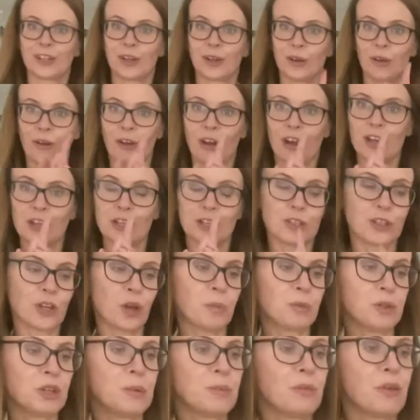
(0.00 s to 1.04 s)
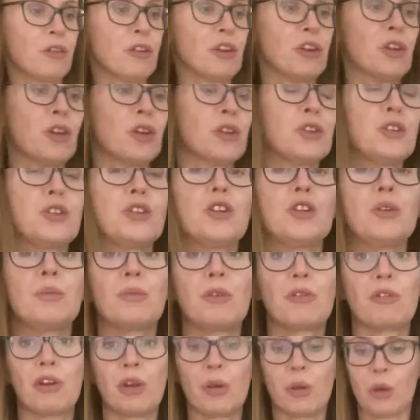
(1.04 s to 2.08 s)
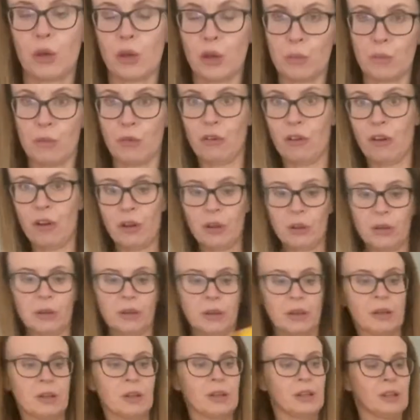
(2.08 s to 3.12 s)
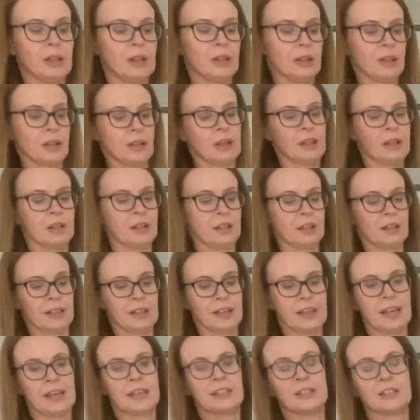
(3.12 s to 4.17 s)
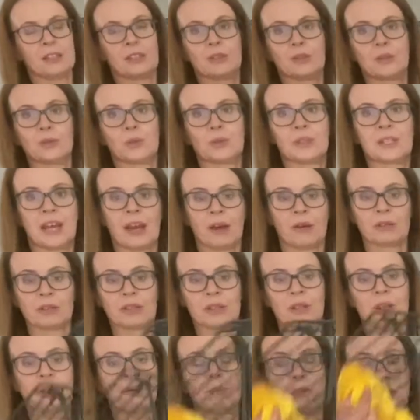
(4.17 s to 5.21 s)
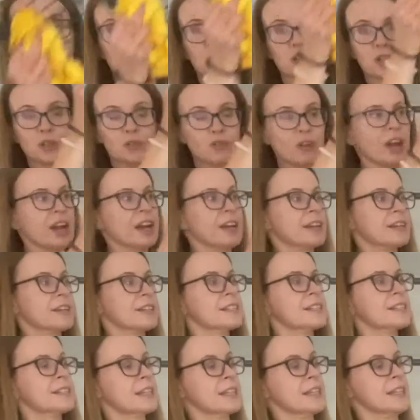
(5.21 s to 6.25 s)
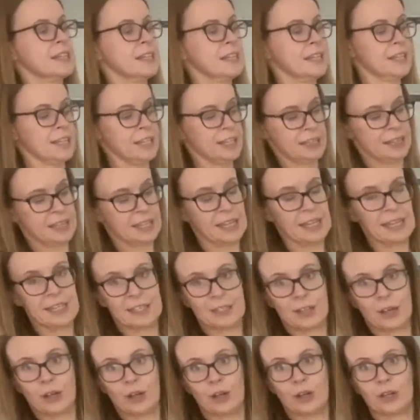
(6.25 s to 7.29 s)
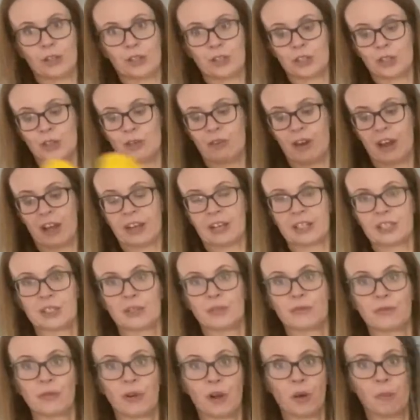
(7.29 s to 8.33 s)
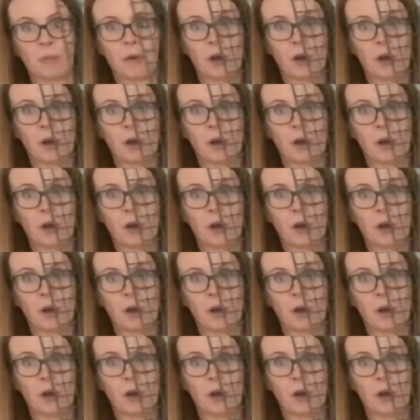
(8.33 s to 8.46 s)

All right, job numero uno is sort out my shoe racks. These are shoe racks from